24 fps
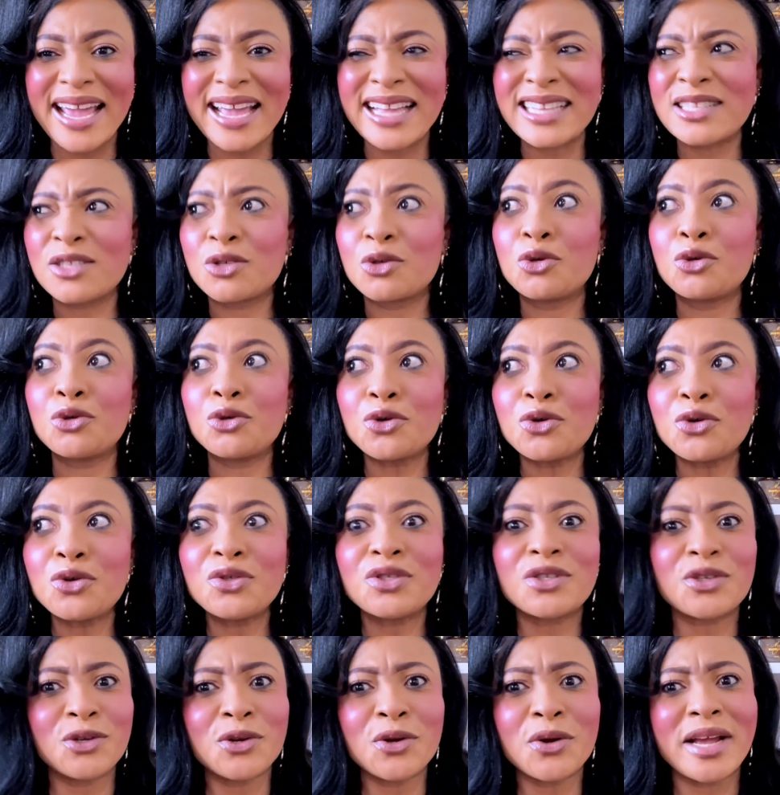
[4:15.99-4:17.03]
It's
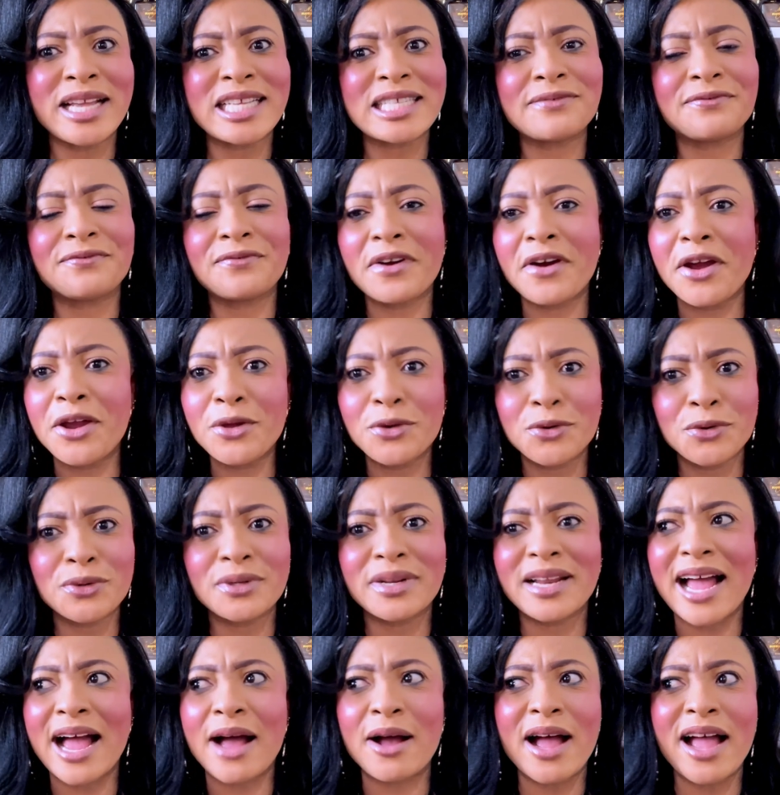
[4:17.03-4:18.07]
good. It's very
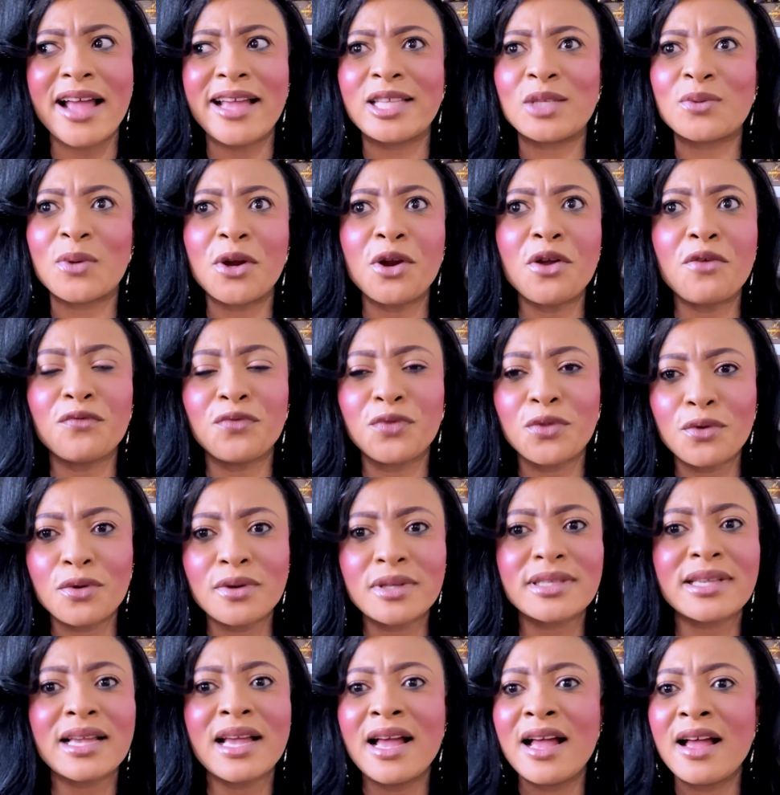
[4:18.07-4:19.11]
good. It's one of
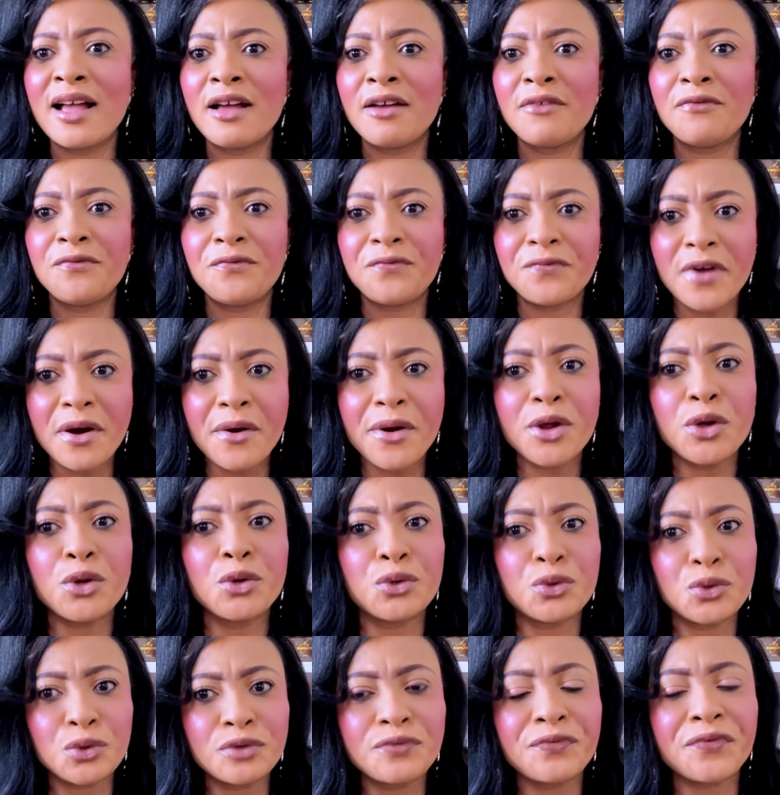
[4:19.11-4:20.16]
those very
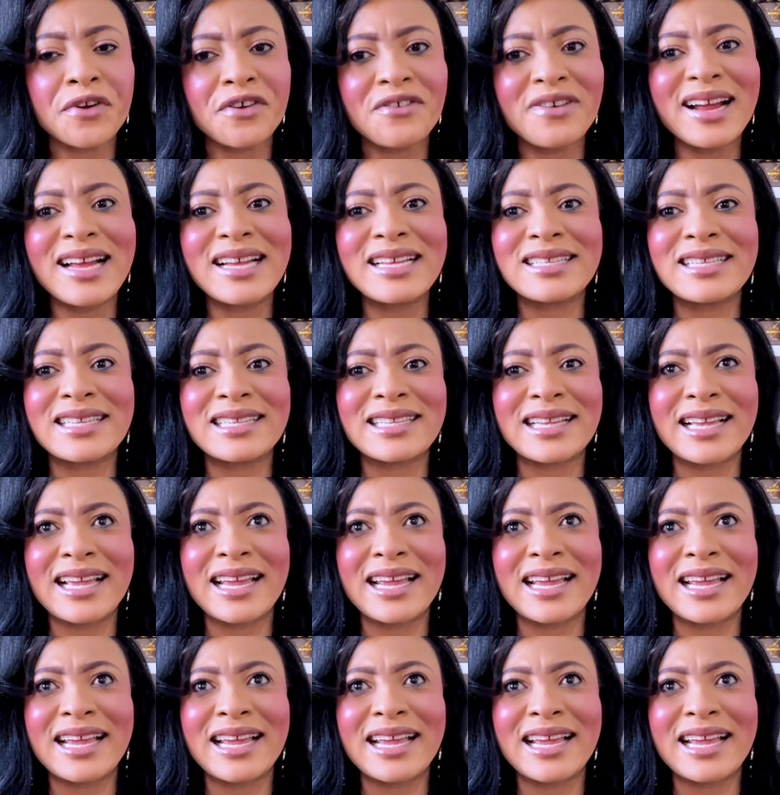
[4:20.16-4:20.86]
good fragrances.